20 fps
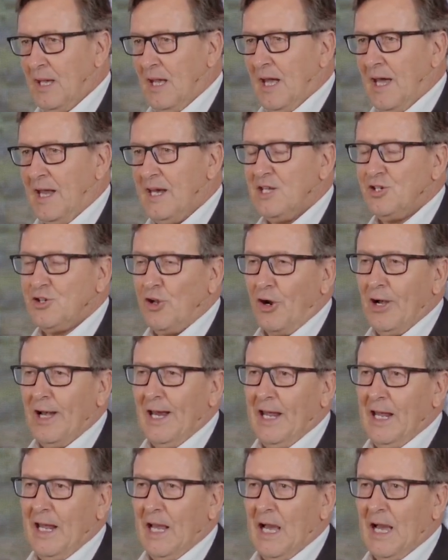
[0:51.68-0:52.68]
And it's not
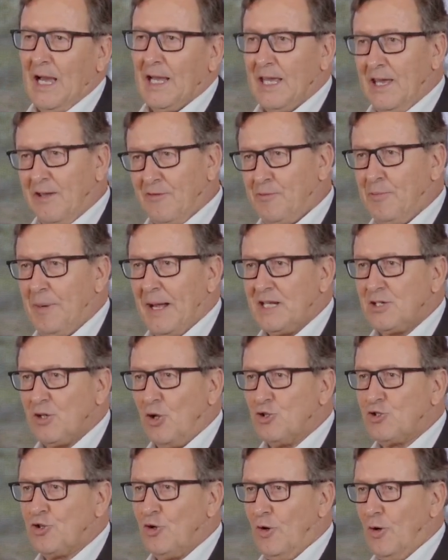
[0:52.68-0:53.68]
only a gift, but it's
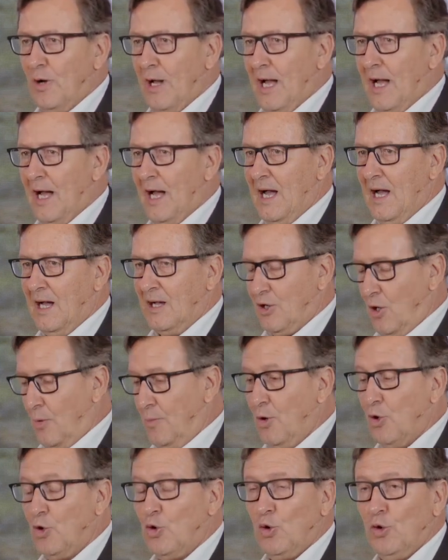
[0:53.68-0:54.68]
also a
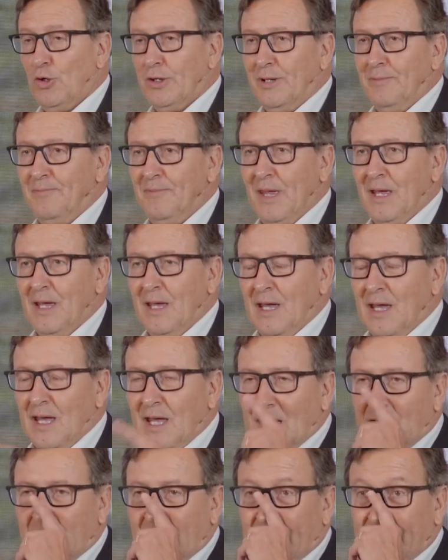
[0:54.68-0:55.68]
common good,
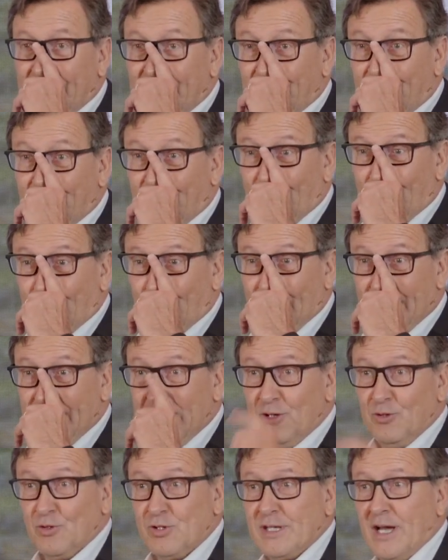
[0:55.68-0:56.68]
and therefore we
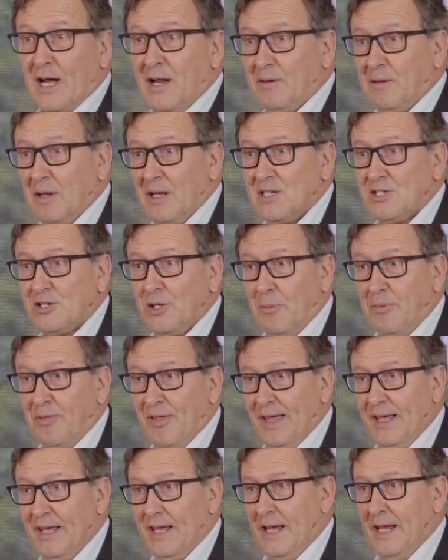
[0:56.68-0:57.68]
need to stop
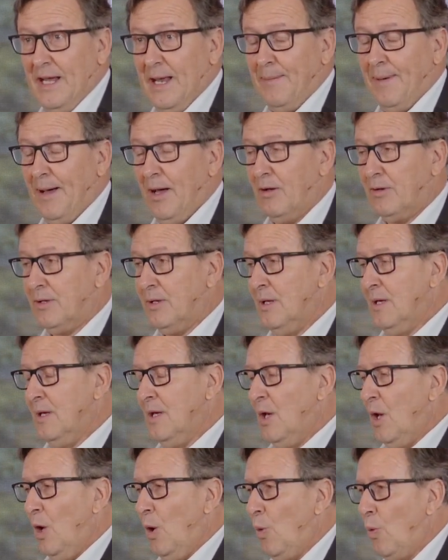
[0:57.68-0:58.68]
thinking about
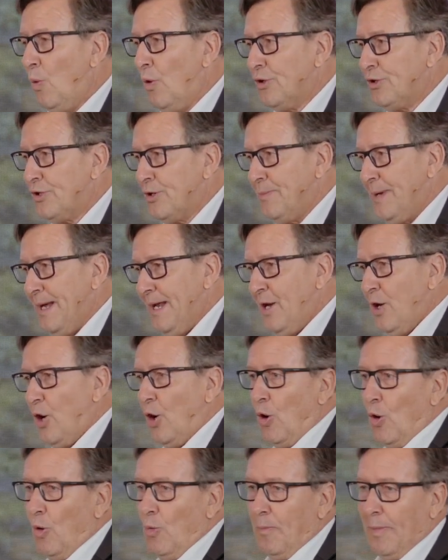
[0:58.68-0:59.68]
water being
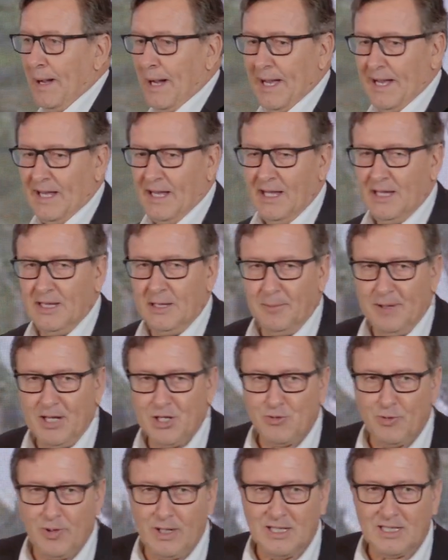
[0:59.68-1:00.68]
owned by
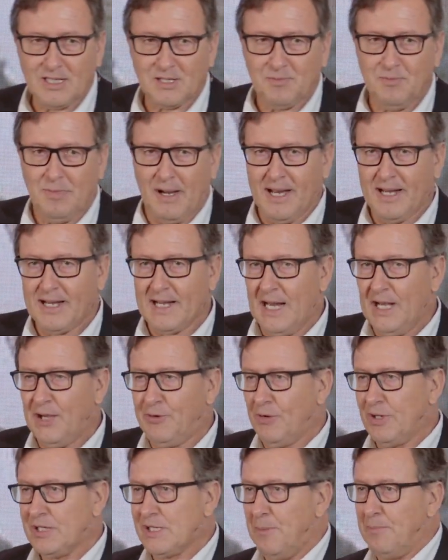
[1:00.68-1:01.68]
individuals, by
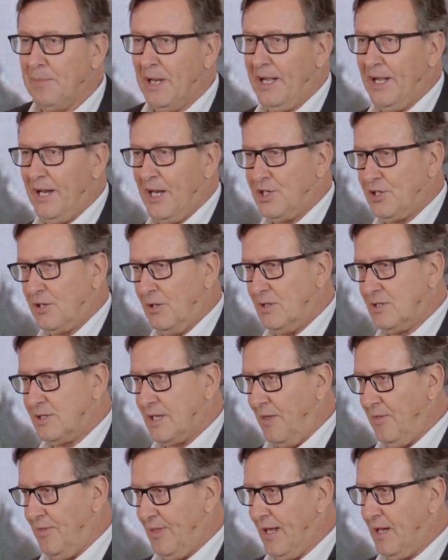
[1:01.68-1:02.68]
countries, and by nations,
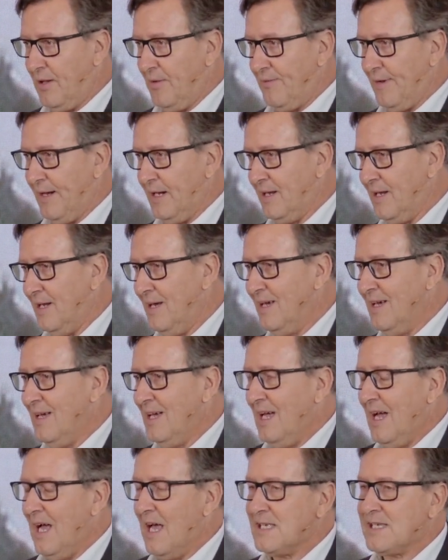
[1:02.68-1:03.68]
and think of it
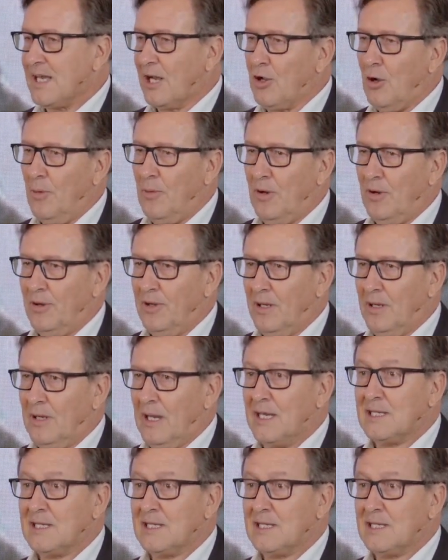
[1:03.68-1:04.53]
as a common